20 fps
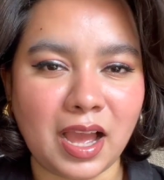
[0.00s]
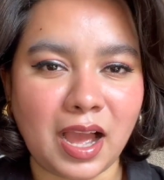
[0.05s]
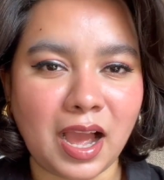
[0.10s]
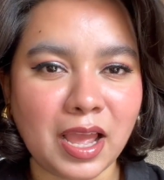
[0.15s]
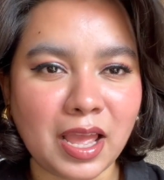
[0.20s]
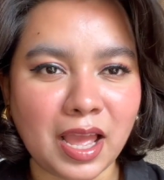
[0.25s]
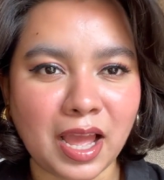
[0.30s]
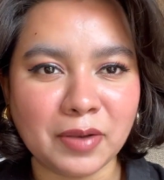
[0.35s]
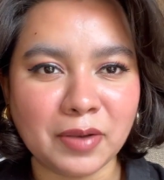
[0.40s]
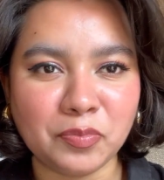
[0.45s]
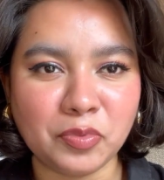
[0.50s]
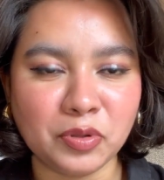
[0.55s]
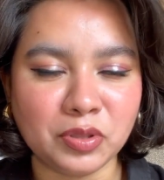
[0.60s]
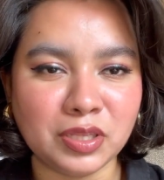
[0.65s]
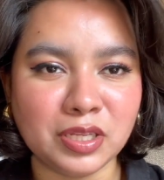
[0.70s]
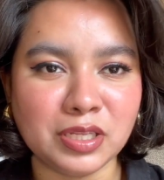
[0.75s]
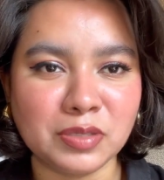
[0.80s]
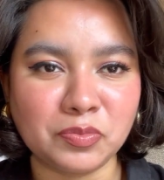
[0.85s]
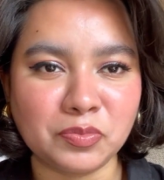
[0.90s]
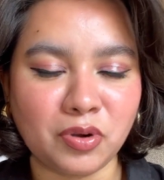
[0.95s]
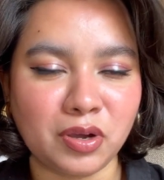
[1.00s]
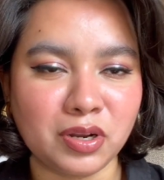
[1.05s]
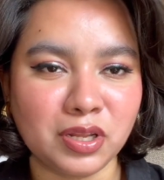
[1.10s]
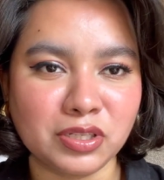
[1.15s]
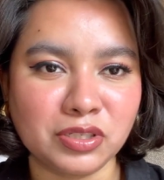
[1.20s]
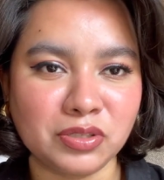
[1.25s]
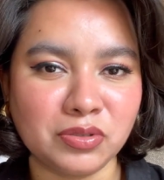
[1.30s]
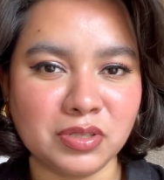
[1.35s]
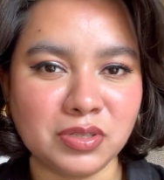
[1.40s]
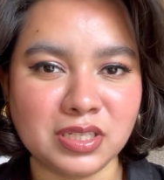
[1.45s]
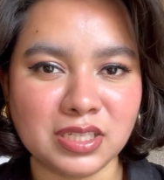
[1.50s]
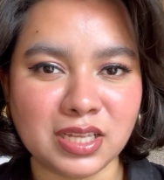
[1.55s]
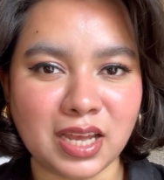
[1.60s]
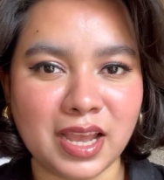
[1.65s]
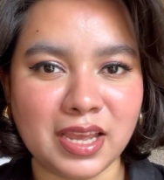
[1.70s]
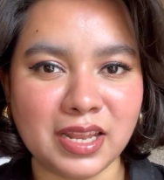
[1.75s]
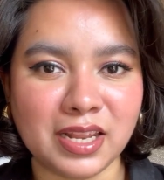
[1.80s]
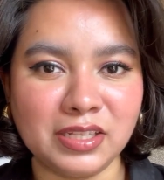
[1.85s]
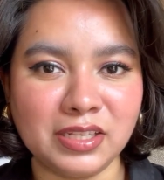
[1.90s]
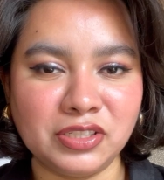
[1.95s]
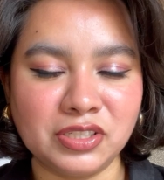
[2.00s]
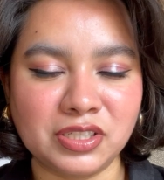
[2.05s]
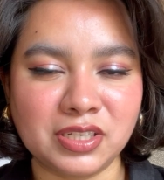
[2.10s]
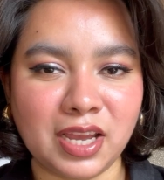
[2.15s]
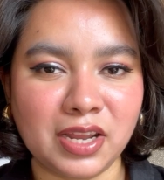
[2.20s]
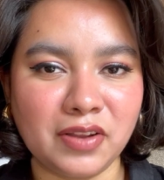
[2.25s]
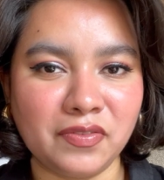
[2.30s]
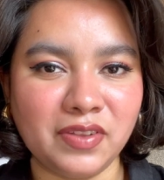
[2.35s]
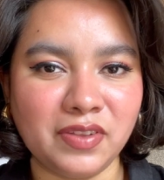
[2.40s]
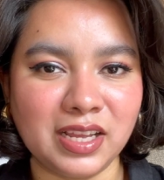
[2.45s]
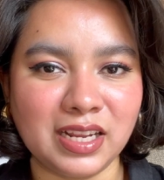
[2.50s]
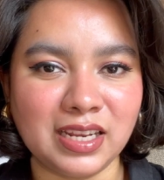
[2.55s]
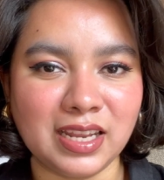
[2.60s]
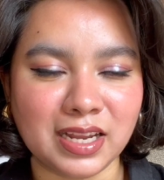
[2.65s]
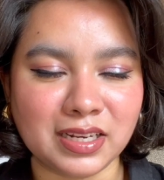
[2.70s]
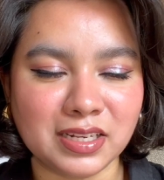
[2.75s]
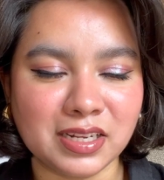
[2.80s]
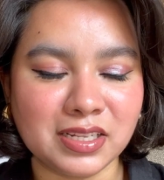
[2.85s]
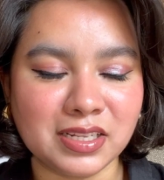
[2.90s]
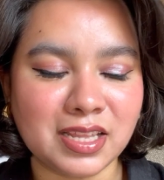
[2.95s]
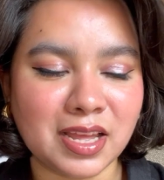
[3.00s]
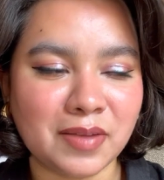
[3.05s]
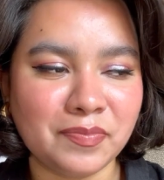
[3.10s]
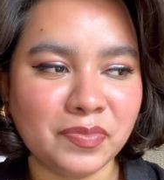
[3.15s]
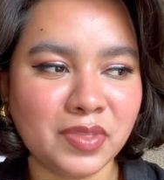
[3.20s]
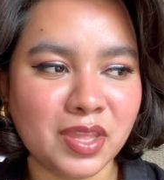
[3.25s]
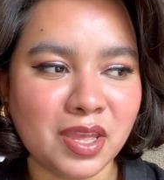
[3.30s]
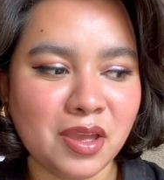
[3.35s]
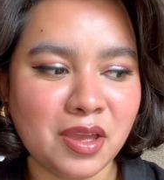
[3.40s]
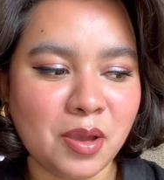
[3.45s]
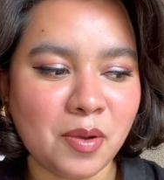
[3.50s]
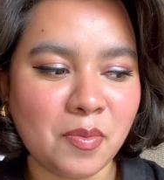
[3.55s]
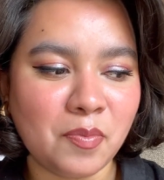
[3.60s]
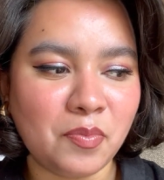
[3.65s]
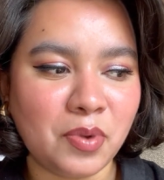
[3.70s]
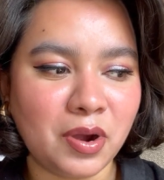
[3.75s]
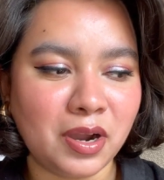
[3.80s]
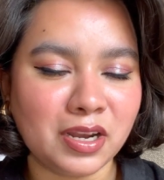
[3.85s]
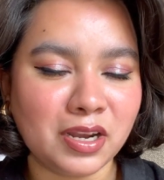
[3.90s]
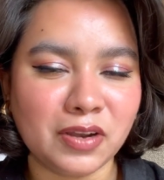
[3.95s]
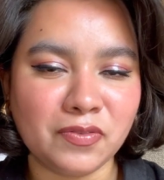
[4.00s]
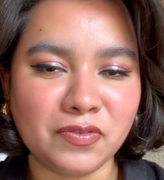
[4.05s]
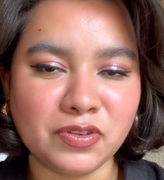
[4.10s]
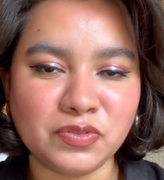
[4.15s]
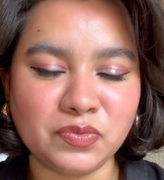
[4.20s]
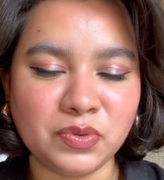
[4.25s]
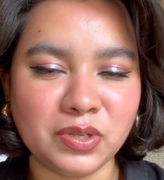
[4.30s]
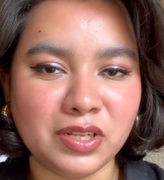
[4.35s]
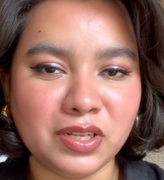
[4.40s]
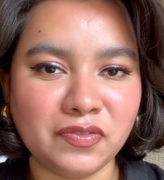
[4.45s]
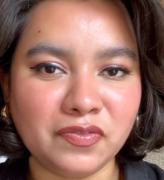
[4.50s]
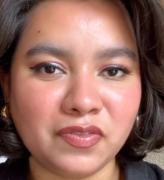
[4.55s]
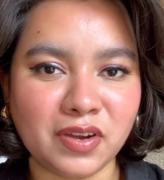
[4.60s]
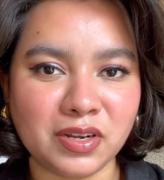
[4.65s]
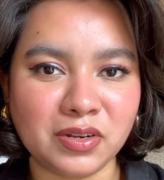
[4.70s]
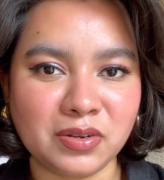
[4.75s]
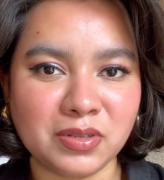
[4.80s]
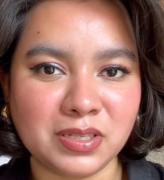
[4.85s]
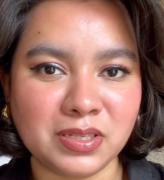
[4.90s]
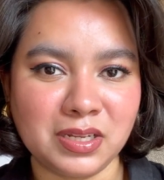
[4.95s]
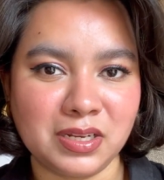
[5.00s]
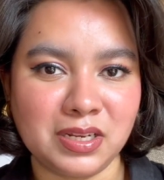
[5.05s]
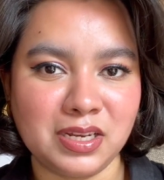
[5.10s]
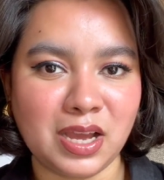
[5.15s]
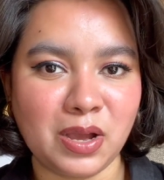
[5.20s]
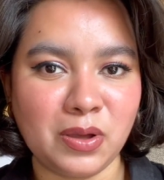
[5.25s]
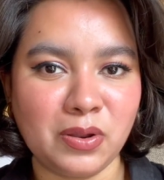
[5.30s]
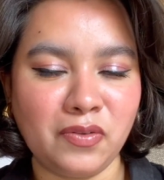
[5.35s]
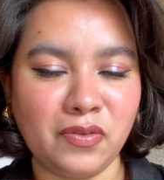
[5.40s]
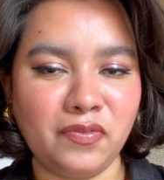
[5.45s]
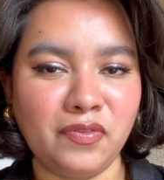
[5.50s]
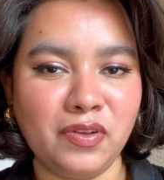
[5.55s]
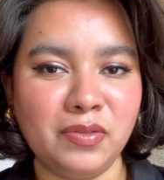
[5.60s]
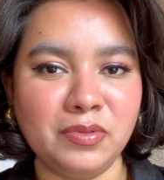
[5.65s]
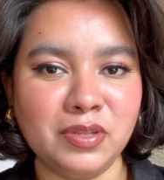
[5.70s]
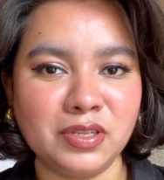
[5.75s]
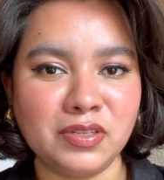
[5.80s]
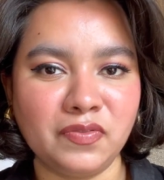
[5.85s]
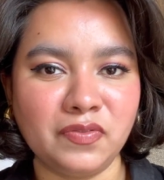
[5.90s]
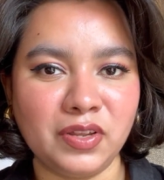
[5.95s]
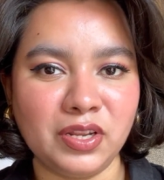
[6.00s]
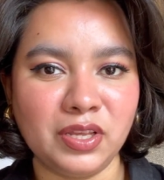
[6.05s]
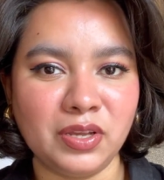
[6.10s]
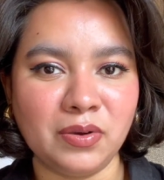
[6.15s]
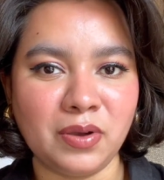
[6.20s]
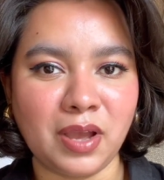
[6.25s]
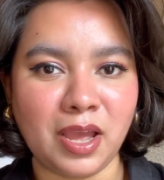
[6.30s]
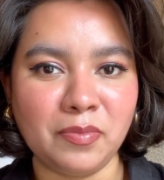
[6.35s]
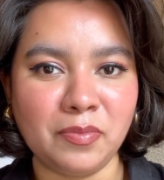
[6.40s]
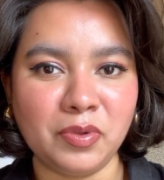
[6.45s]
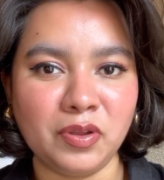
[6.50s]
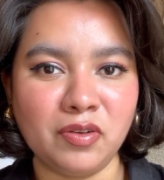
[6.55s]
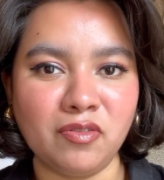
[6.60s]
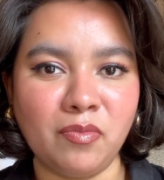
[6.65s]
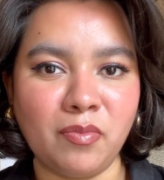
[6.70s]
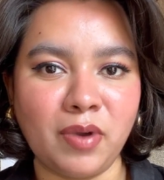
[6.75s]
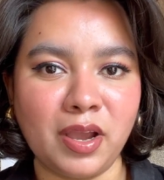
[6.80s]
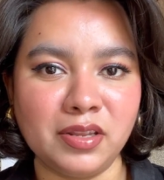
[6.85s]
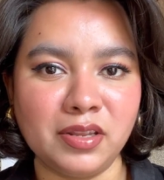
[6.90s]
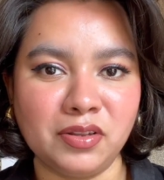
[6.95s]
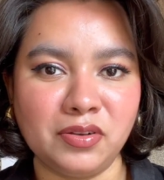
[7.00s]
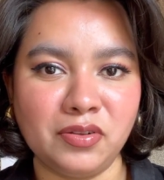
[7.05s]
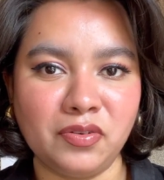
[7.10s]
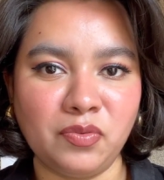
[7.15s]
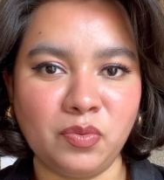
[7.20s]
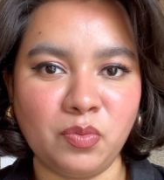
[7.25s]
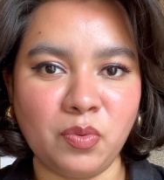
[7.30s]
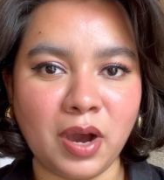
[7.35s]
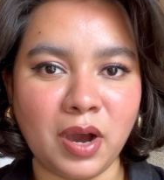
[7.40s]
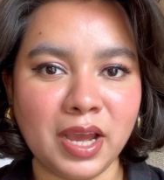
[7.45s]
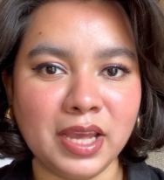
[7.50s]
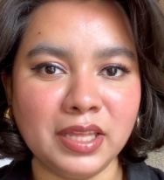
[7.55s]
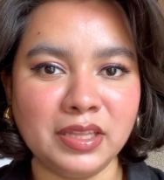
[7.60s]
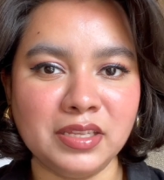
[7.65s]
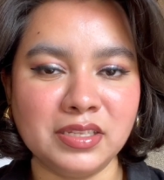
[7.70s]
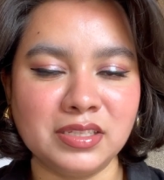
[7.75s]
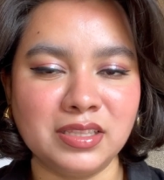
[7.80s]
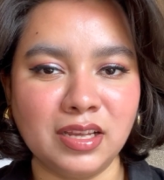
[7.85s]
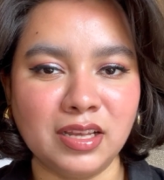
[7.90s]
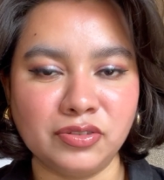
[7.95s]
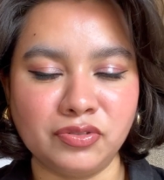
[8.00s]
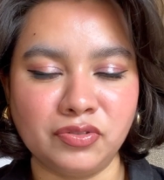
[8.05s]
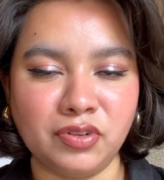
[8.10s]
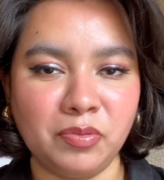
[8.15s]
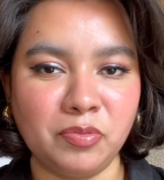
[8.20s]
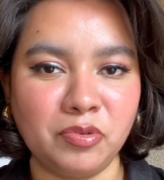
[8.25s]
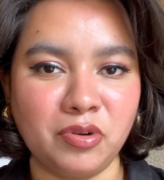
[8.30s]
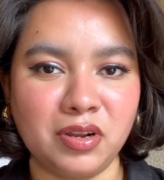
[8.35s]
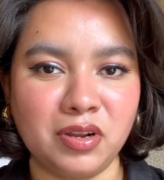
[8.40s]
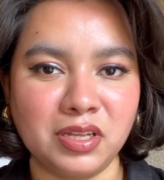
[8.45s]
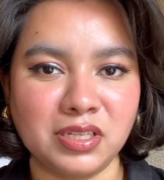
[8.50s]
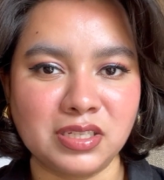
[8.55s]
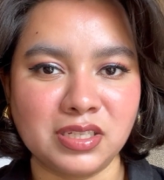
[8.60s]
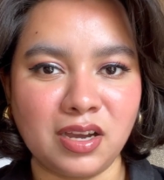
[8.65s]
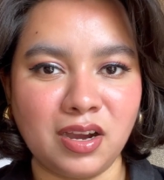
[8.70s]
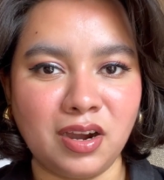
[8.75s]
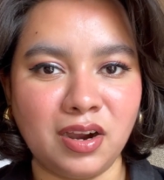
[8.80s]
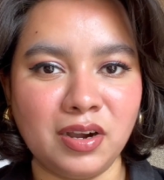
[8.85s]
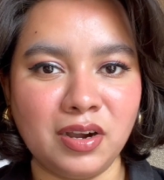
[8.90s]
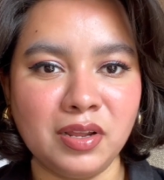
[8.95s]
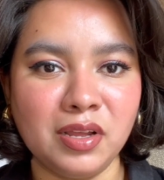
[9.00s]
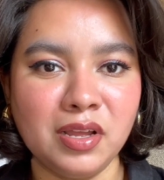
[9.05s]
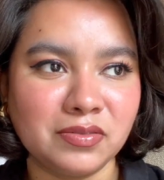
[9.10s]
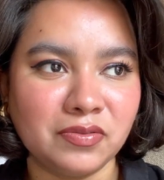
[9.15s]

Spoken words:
had put these products to the side and just kind of neglected them, but it was really fun to sit down and film this video and be reminded of why these luxury products are